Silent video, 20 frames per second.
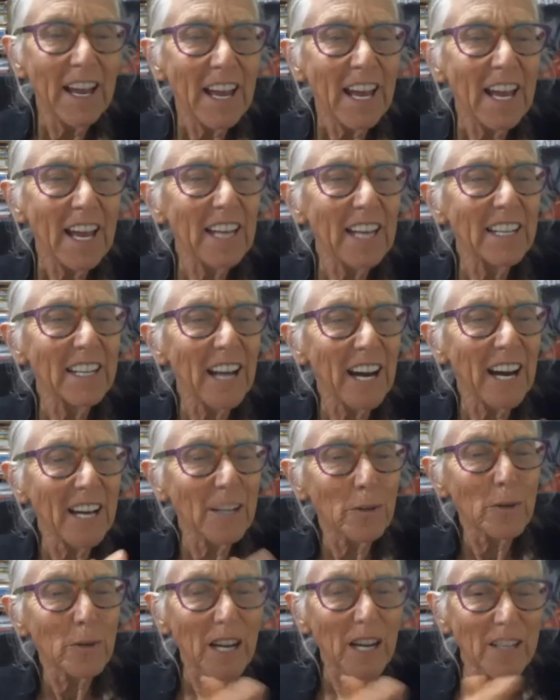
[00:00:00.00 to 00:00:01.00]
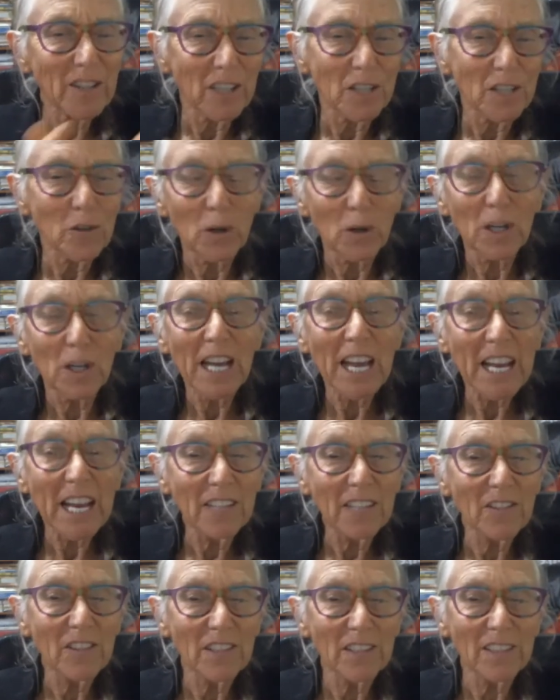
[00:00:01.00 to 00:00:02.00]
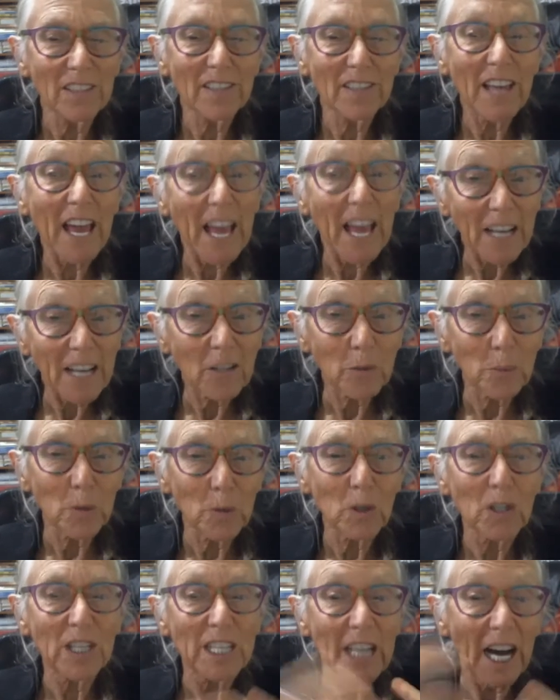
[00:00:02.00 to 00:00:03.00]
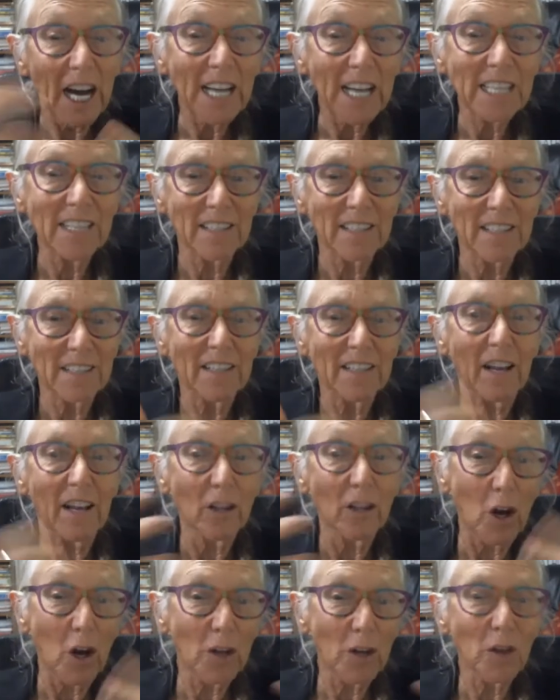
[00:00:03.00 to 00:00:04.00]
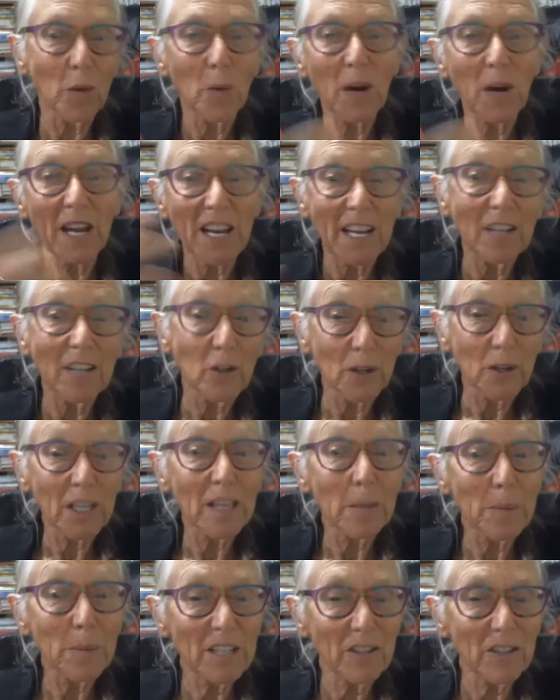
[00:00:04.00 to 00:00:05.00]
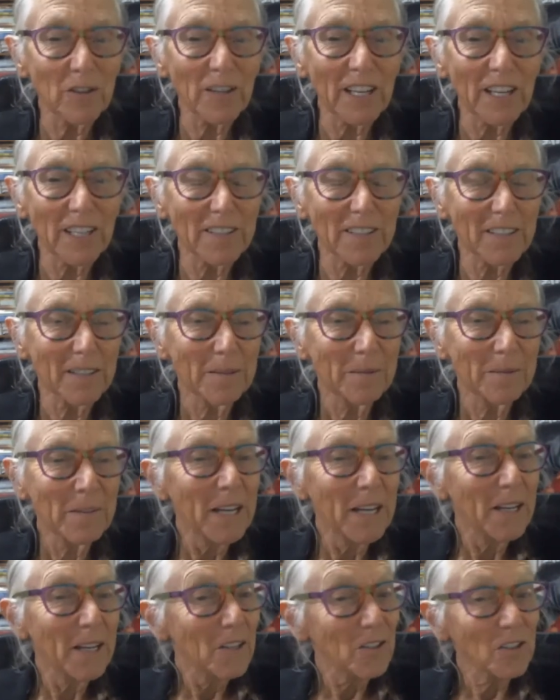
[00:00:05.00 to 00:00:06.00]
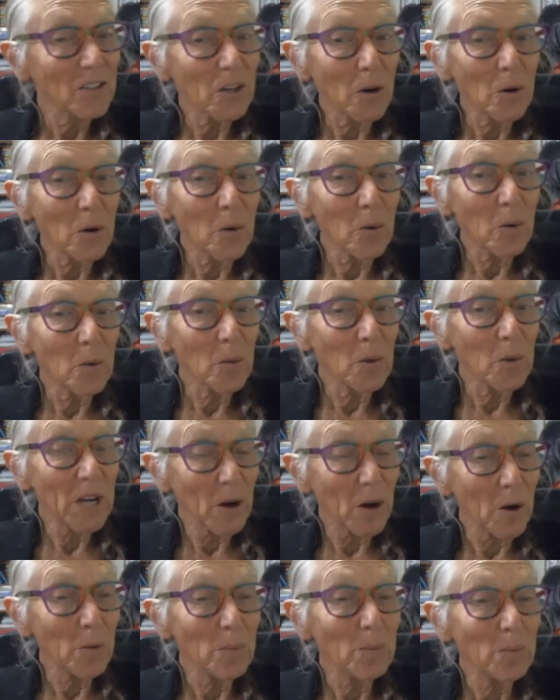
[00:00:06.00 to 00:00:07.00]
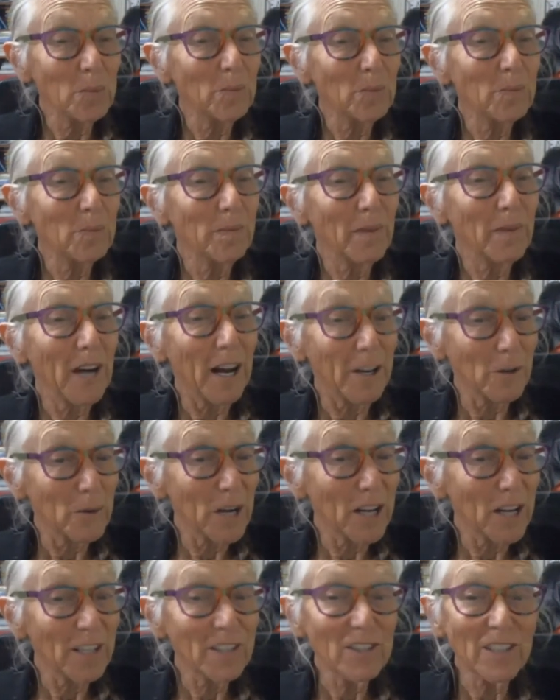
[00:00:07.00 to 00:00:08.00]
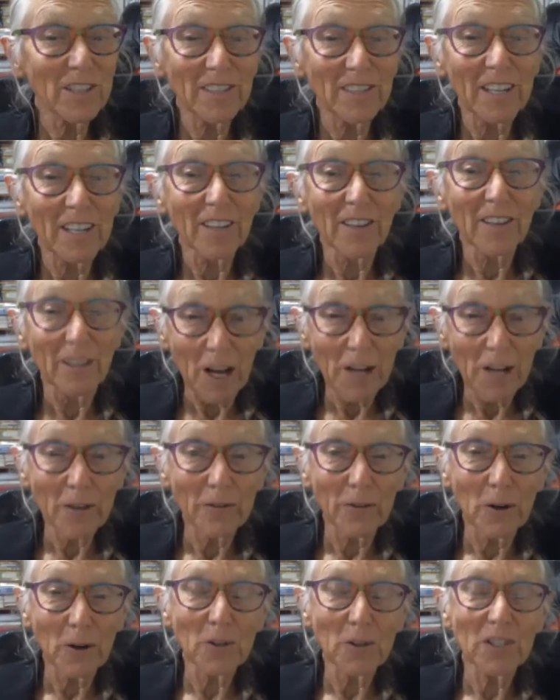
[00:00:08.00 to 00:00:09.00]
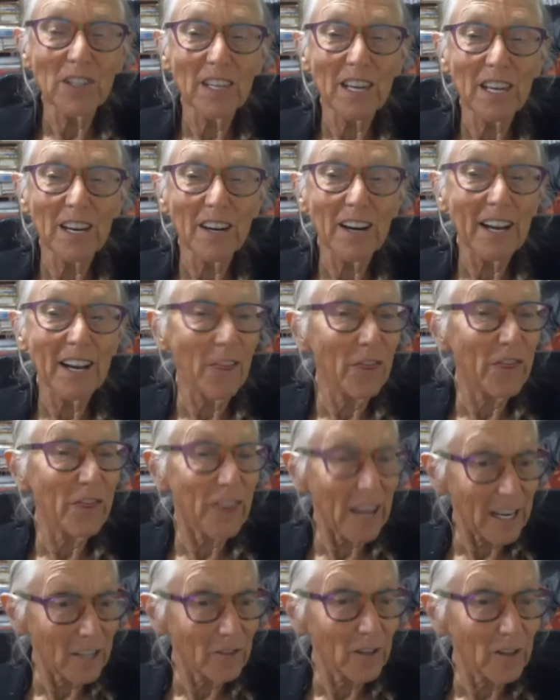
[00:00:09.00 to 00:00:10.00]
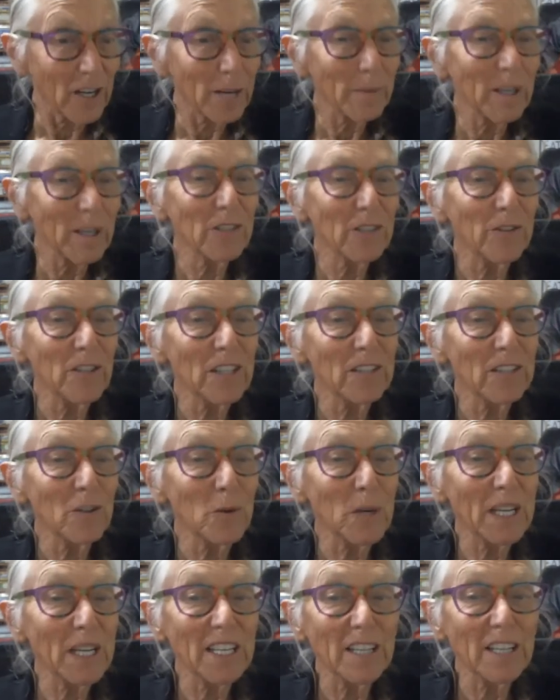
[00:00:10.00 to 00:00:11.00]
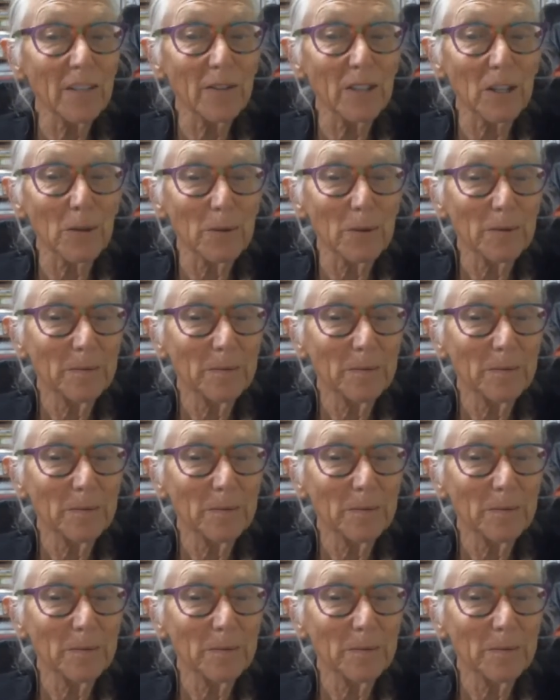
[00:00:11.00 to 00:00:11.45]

and Anuraj and Troy Haynes's expert guidance along the way during the PitchFest. So we hope, Anuraj, to see a lot of folks there, and thanks very much for this quick interview.